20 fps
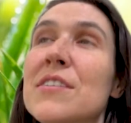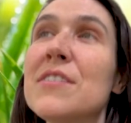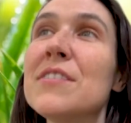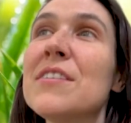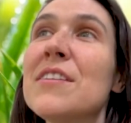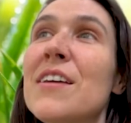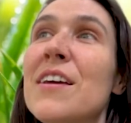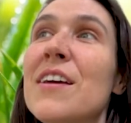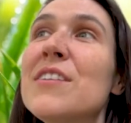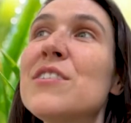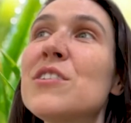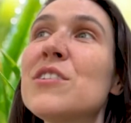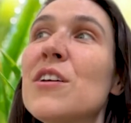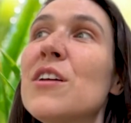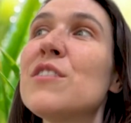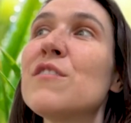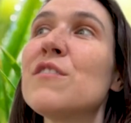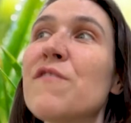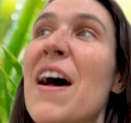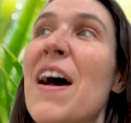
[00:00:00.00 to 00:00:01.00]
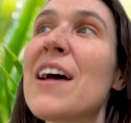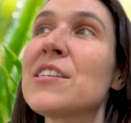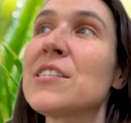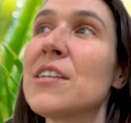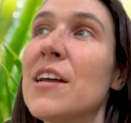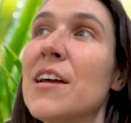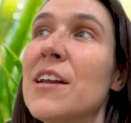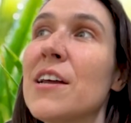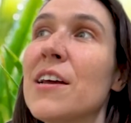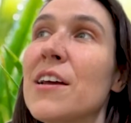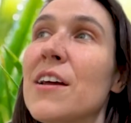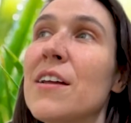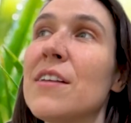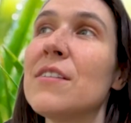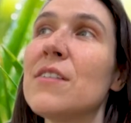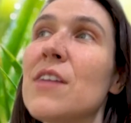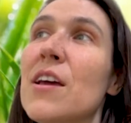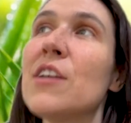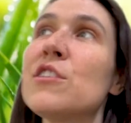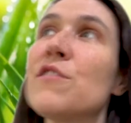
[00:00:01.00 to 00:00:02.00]
And it's fascinating.
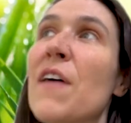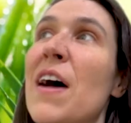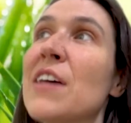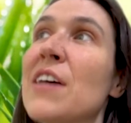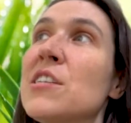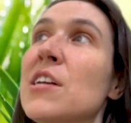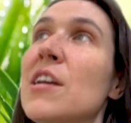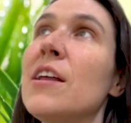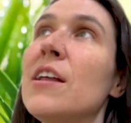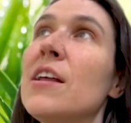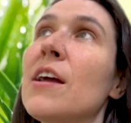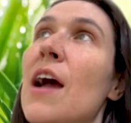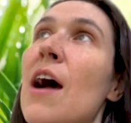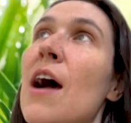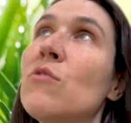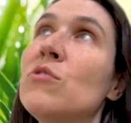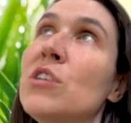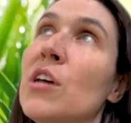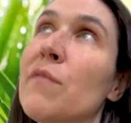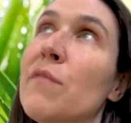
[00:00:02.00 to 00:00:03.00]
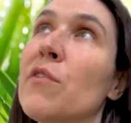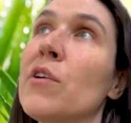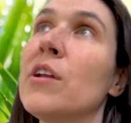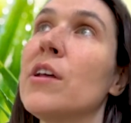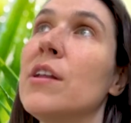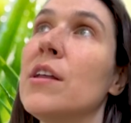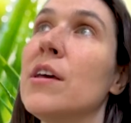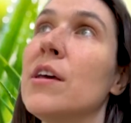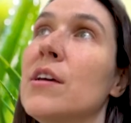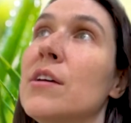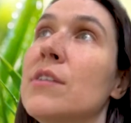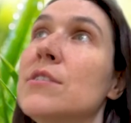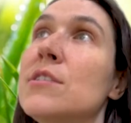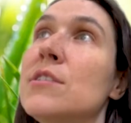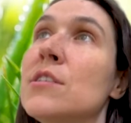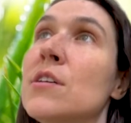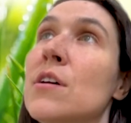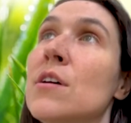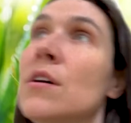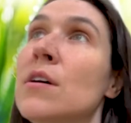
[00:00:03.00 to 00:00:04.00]
And it's fascinating how different it
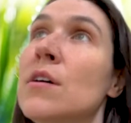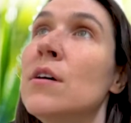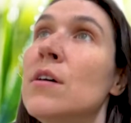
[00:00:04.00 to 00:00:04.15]
is